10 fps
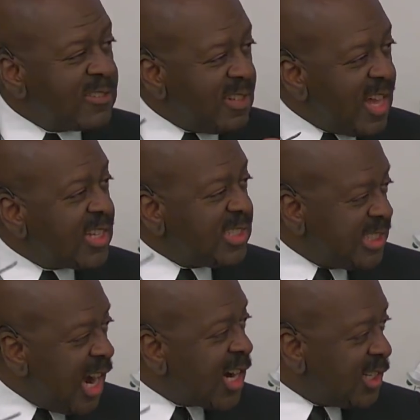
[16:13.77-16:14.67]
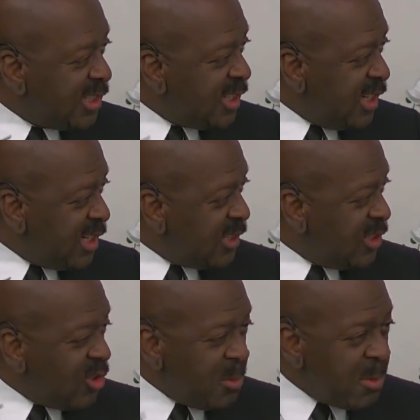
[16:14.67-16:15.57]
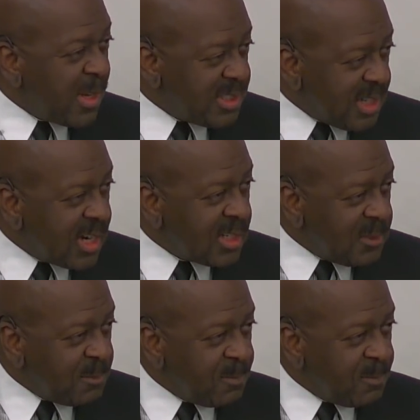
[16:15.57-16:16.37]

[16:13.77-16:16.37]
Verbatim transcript: a lot of jargon in it. You know what I mean by jargon?